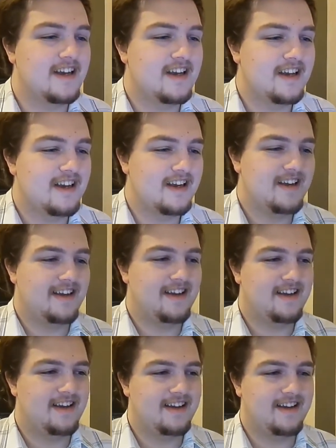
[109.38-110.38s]

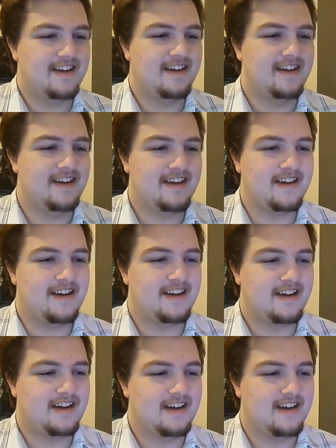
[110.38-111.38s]

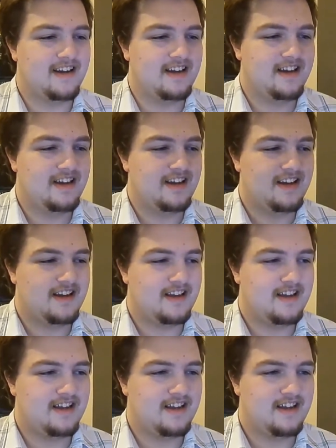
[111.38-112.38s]

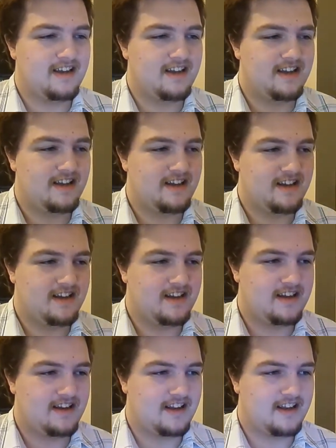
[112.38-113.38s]

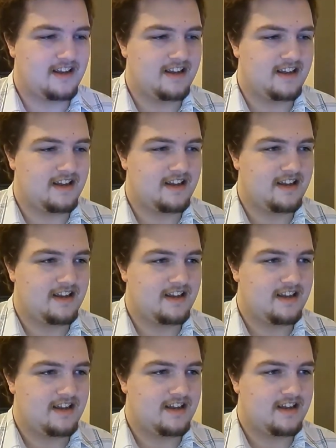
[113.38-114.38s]

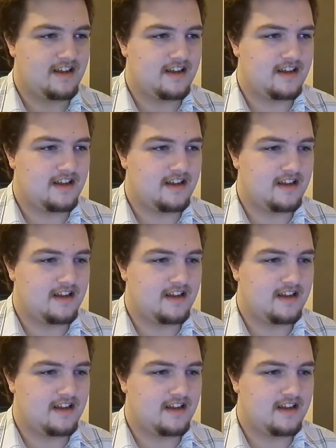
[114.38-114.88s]
Nothing is said.